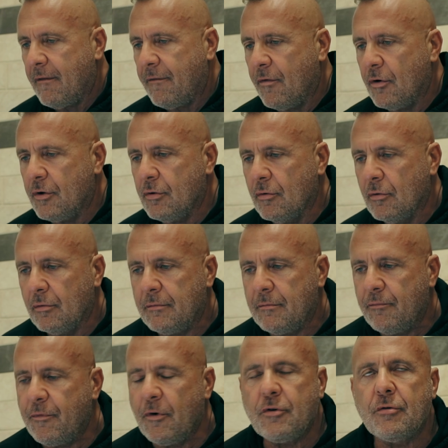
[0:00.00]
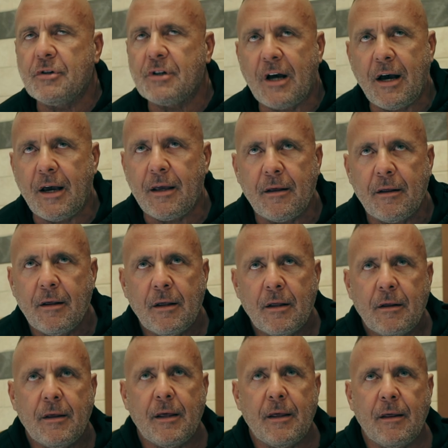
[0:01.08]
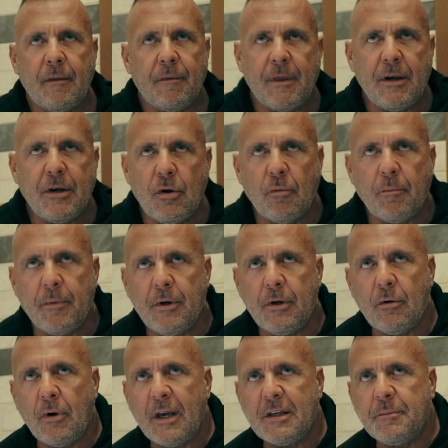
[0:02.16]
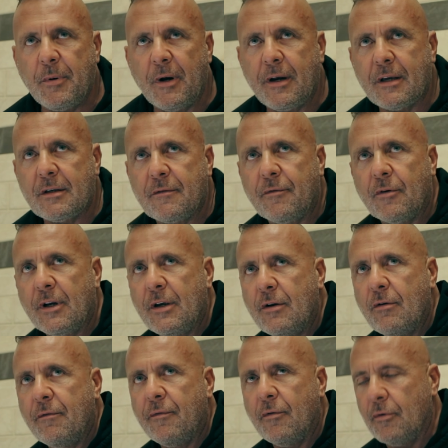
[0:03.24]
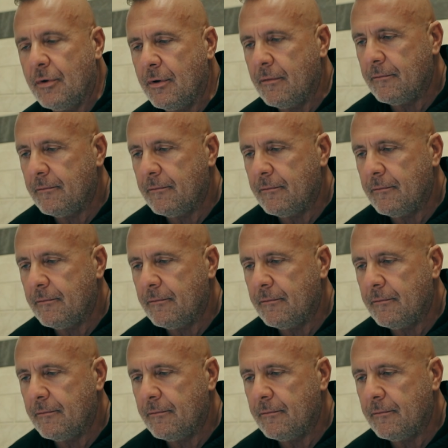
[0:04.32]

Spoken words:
for to try the new experience for the new food.